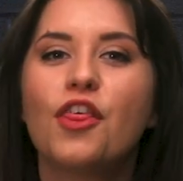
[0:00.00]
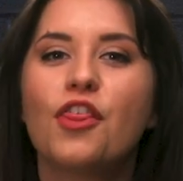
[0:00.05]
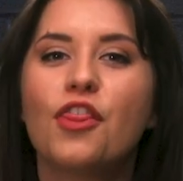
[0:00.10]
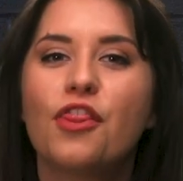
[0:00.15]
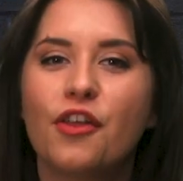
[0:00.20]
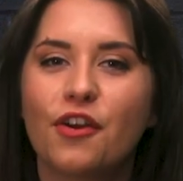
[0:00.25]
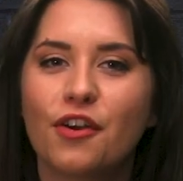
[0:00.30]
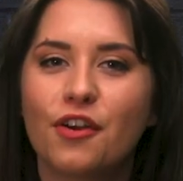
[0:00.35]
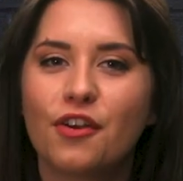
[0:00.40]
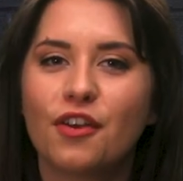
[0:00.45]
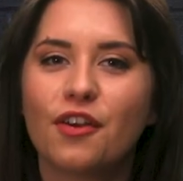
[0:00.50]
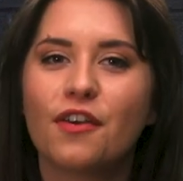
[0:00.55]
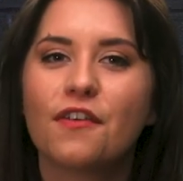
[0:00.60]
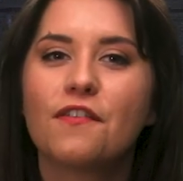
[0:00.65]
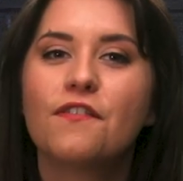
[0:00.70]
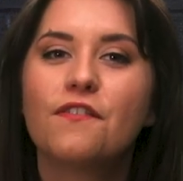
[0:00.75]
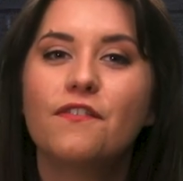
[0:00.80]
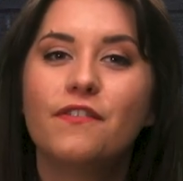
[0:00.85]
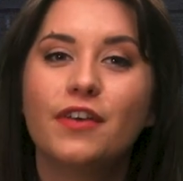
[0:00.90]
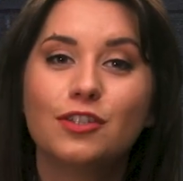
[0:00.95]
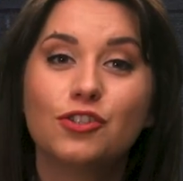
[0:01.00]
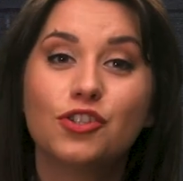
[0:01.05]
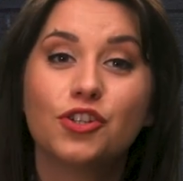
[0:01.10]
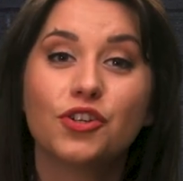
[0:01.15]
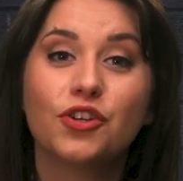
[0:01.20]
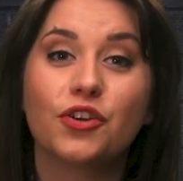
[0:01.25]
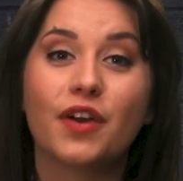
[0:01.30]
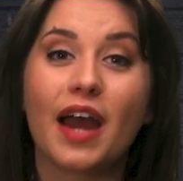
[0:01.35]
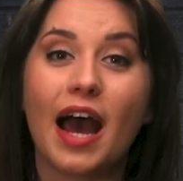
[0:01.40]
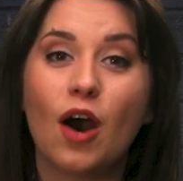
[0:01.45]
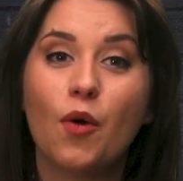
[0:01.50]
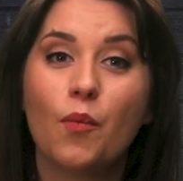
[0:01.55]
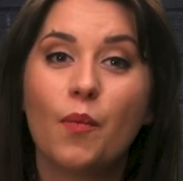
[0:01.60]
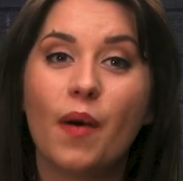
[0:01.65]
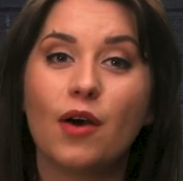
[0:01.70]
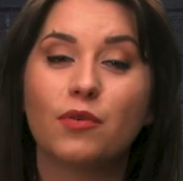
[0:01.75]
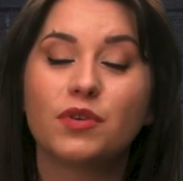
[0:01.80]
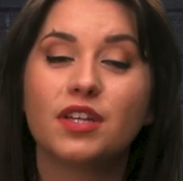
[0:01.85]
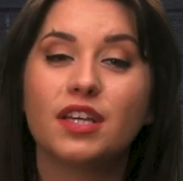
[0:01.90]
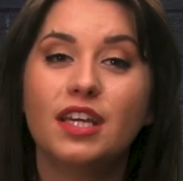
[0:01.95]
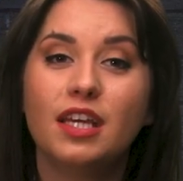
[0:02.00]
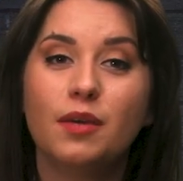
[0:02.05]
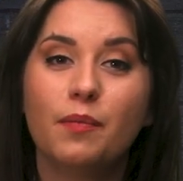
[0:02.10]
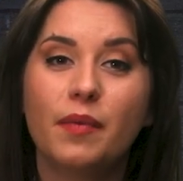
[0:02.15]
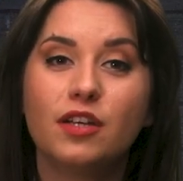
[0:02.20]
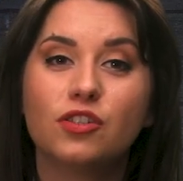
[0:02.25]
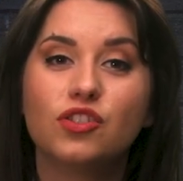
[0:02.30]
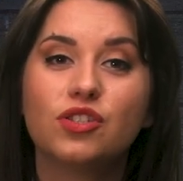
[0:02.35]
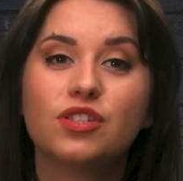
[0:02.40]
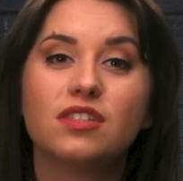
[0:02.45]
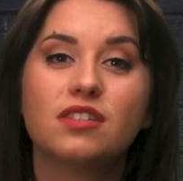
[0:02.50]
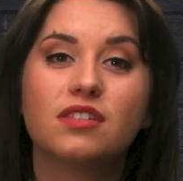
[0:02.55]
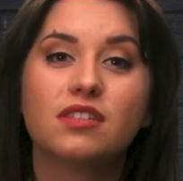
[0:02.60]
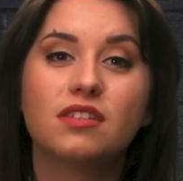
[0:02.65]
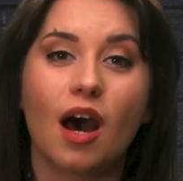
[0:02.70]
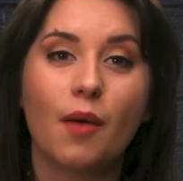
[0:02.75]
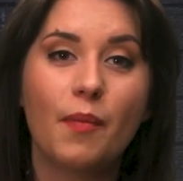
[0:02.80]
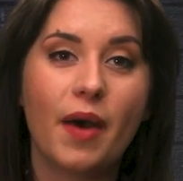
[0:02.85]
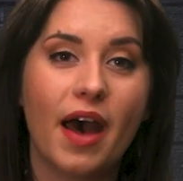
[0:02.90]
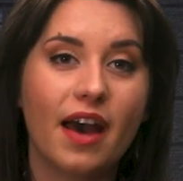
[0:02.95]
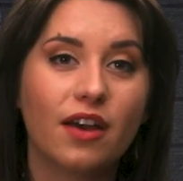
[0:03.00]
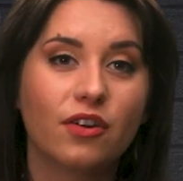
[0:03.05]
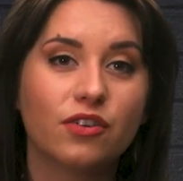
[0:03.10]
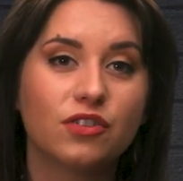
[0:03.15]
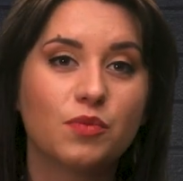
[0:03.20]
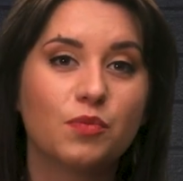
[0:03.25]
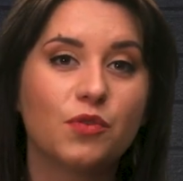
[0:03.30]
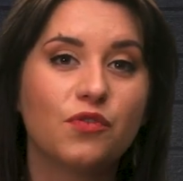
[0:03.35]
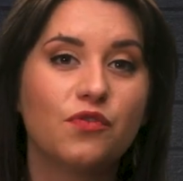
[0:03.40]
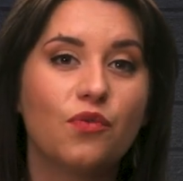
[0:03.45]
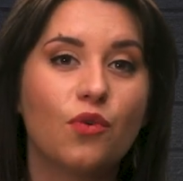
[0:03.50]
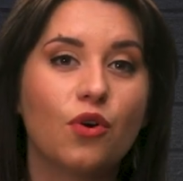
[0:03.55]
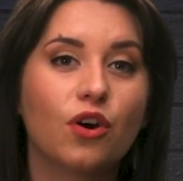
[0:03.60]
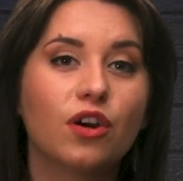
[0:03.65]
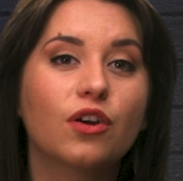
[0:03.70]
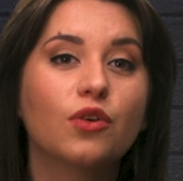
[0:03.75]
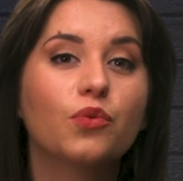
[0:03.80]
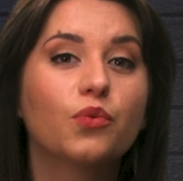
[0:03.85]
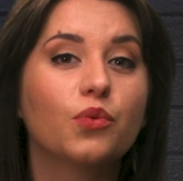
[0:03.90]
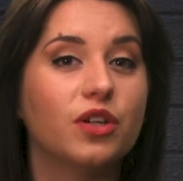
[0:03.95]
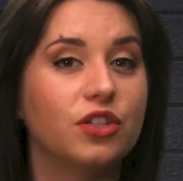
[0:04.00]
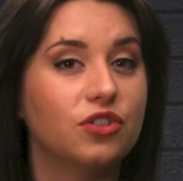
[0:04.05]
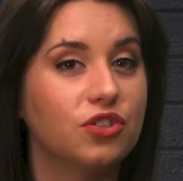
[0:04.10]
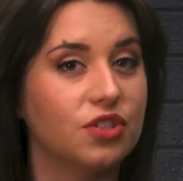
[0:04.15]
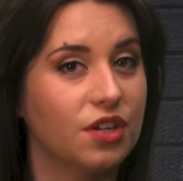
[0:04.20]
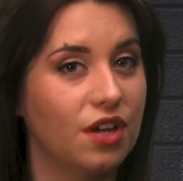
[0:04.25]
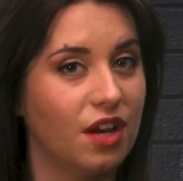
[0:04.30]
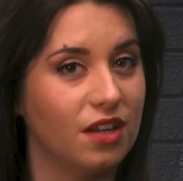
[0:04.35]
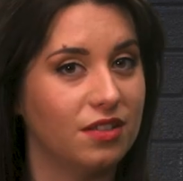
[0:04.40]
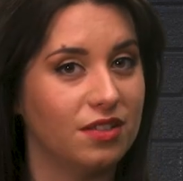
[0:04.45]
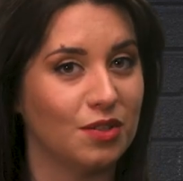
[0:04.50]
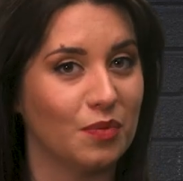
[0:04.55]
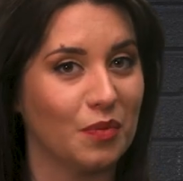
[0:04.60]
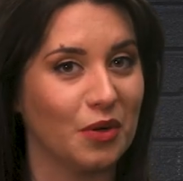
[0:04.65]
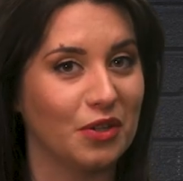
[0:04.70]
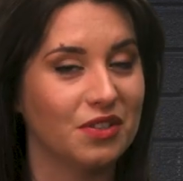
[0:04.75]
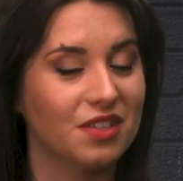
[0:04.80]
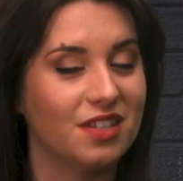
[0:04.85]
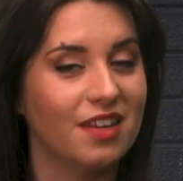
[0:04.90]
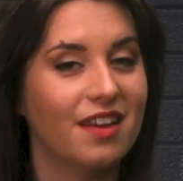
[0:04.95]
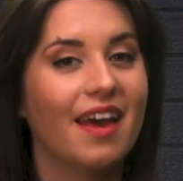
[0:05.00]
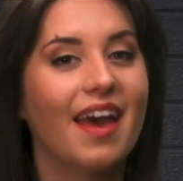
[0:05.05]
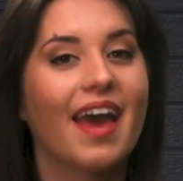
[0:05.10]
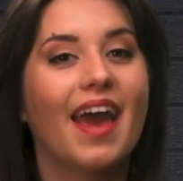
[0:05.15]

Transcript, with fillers: Third, Filter your outbound emails to stop hackers before reaching customers.